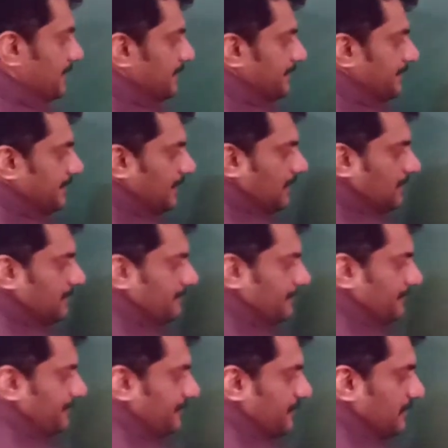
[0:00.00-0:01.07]

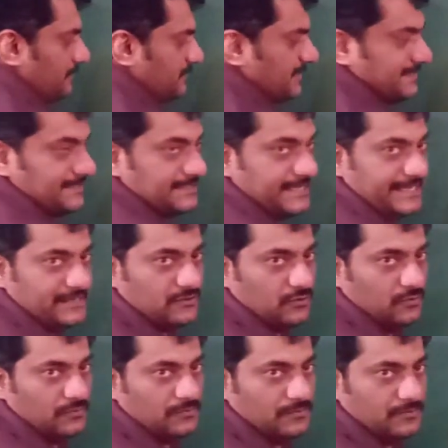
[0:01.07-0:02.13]
Now from the
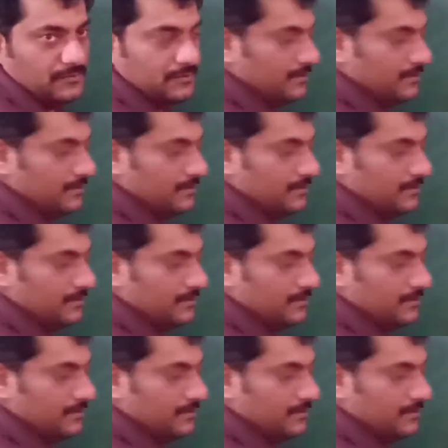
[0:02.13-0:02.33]
0,